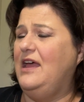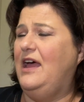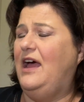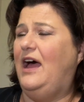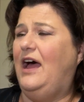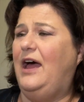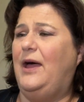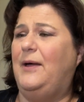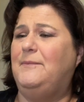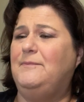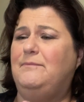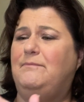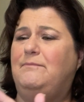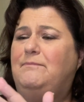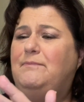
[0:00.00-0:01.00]
um
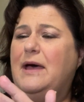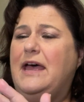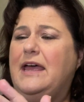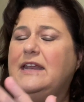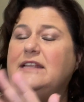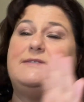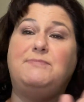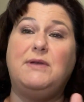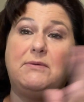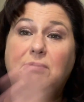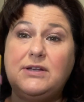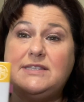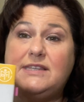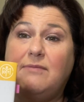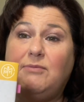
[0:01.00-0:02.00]
but it's big book
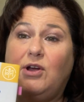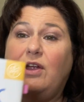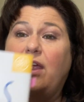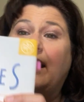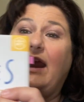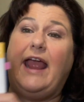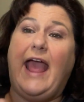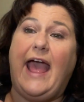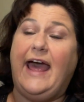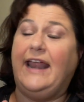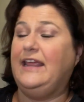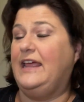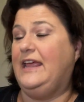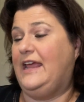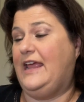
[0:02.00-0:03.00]
summer and i had
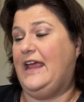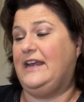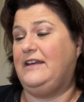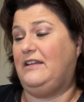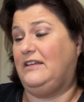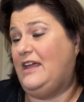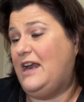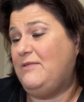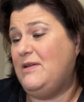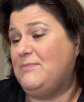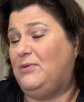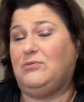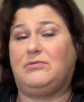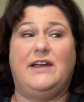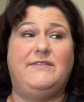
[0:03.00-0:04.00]
it and a lot of
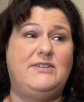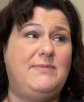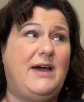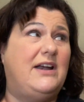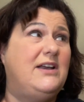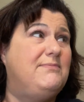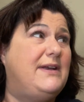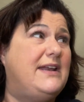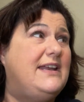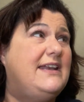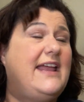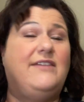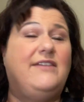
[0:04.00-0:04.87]
people raved about it but i didn't have a